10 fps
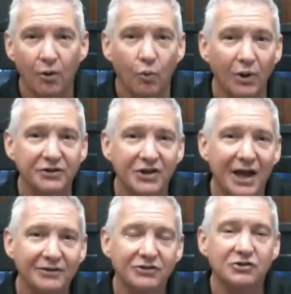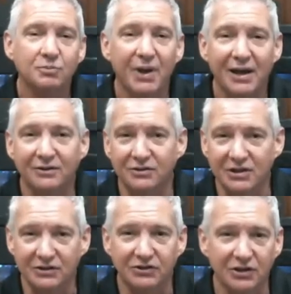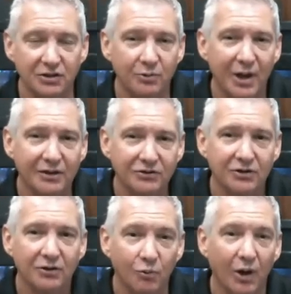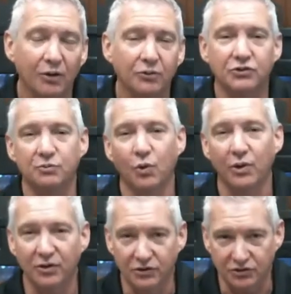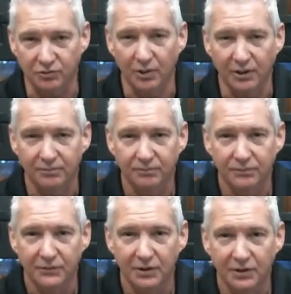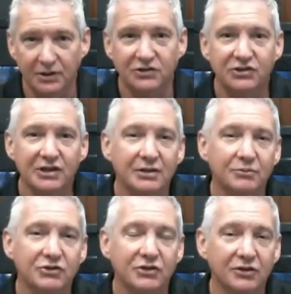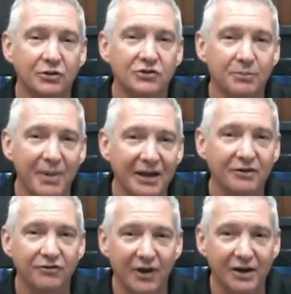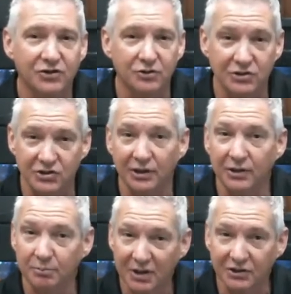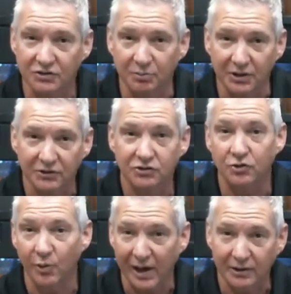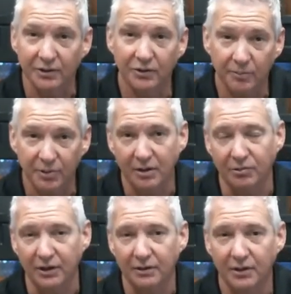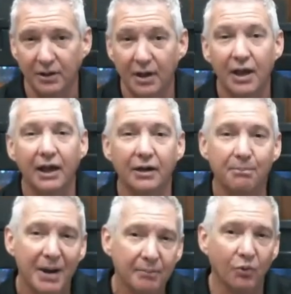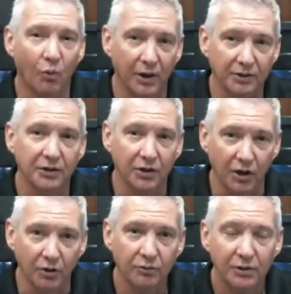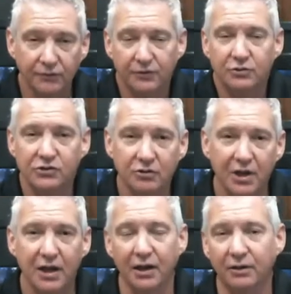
What ties this back to DC, you ask? Well, there's more to the story. It seems that there's a manufacturer selling mini splits directly to the public, and a member wanted to know if it was okay.